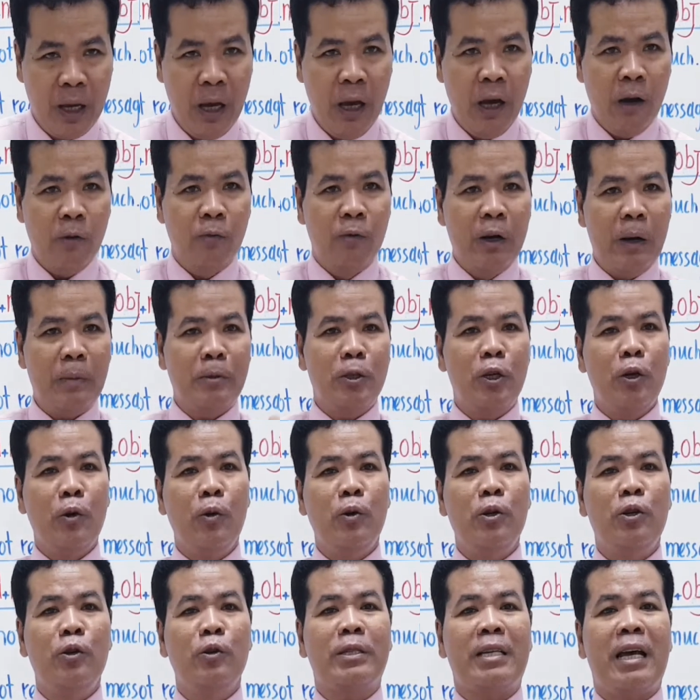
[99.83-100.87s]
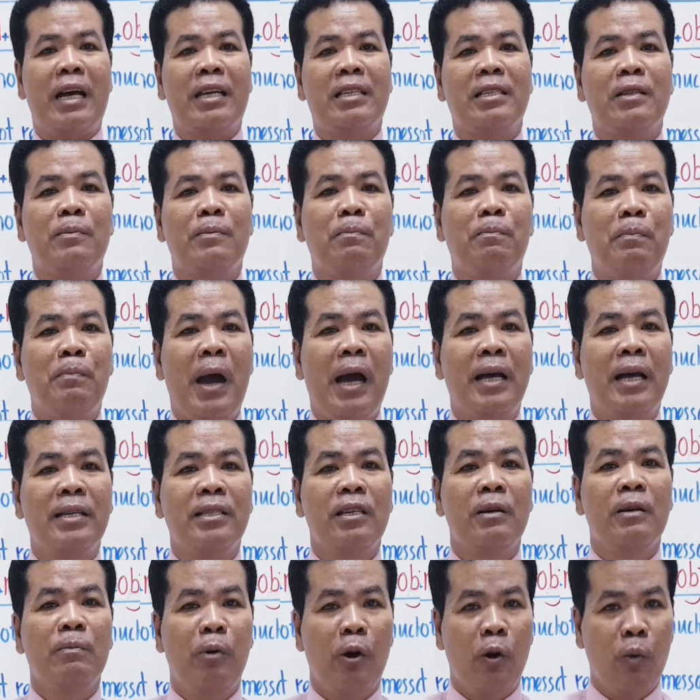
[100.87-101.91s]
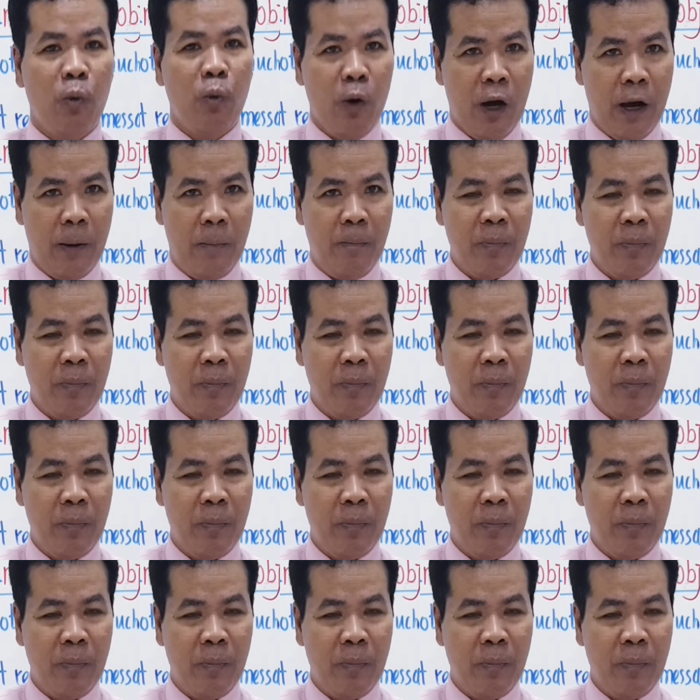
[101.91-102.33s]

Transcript: Verb 2 use as past simple verb.